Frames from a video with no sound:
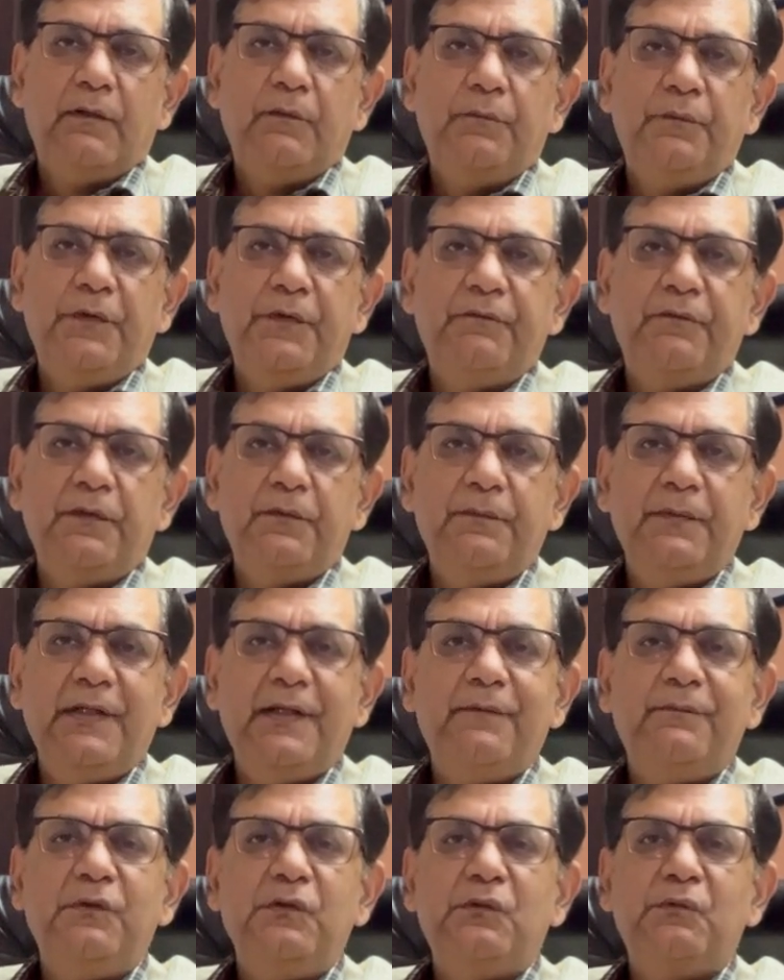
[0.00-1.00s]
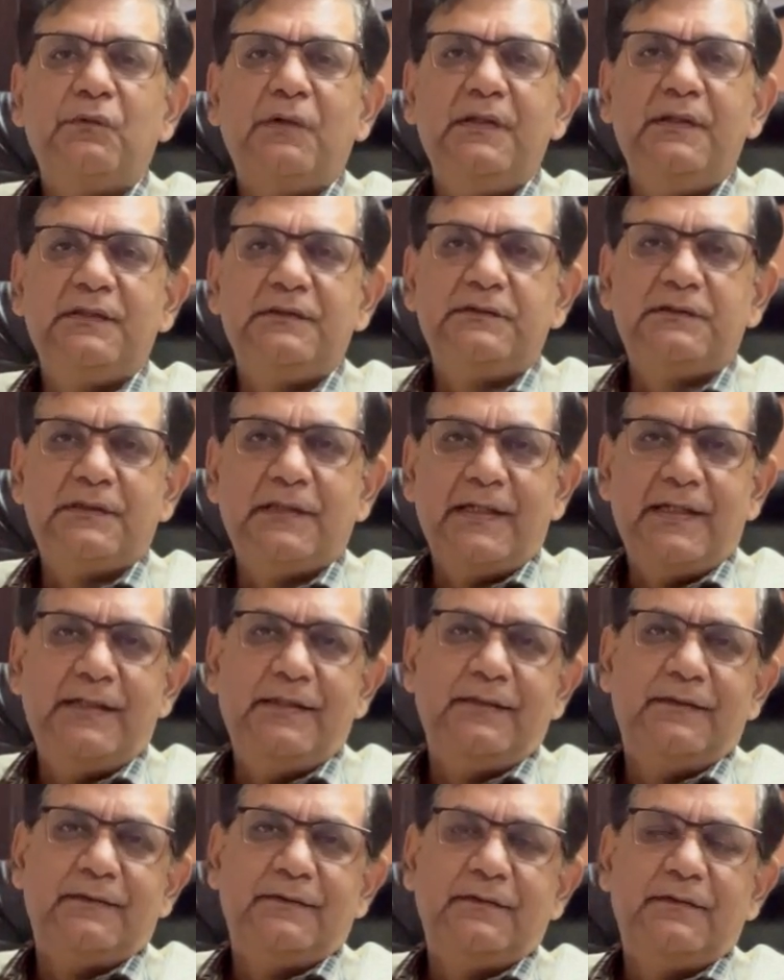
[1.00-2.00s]
we will be able to
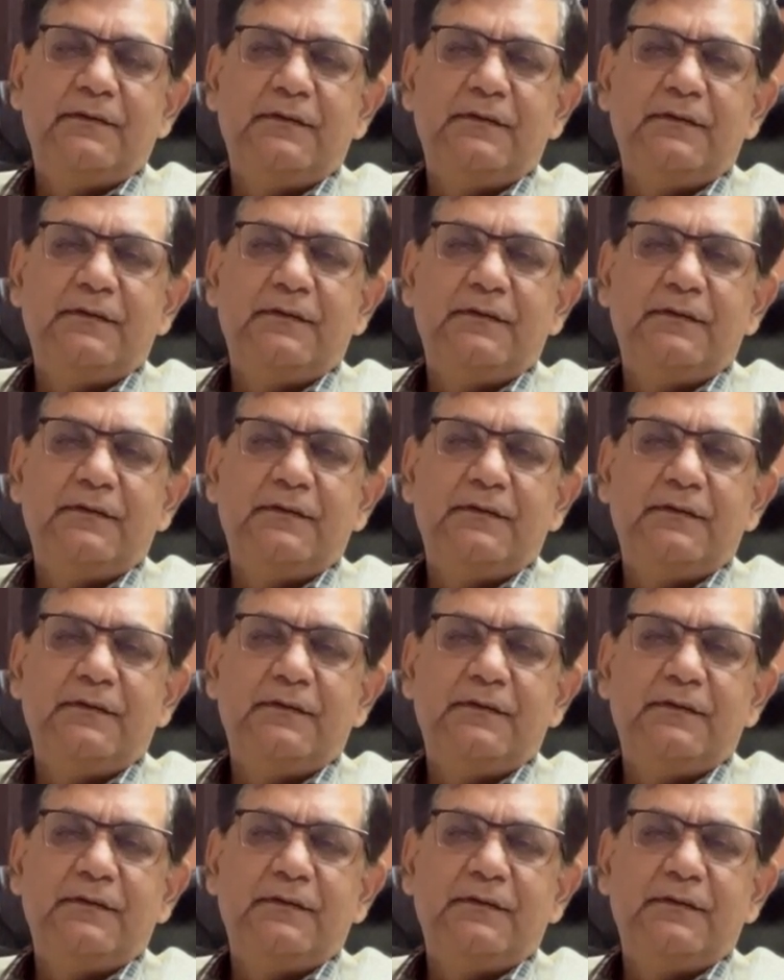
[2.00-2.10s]
understand